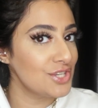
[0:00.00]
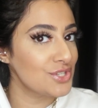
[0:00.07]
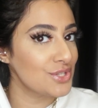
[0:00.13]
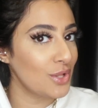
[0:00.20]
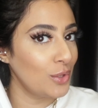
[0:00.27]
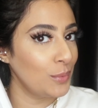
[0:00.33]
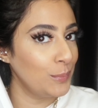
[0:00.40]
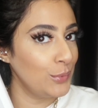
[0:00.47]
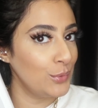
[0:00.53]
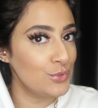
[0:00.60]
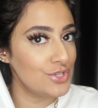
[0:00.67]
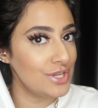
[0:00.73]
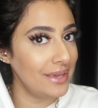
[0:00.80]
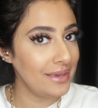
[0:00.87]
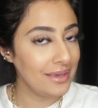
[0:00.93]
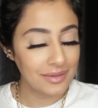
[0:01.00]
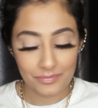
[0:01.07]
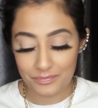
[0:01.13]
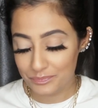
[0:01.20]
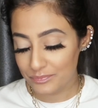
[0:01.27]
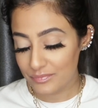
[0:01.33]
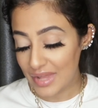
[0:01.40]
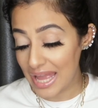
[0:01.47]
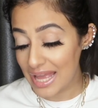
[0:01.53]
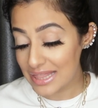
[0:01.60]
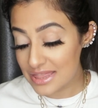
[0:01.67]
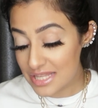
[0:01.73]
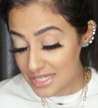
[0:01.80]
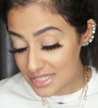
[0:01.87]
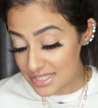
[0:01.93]
She's a little bougie.
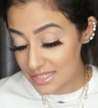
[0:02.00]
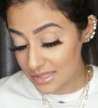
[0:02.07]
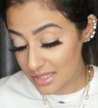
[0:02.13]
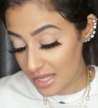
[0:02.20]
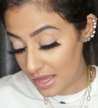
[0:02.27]
And this,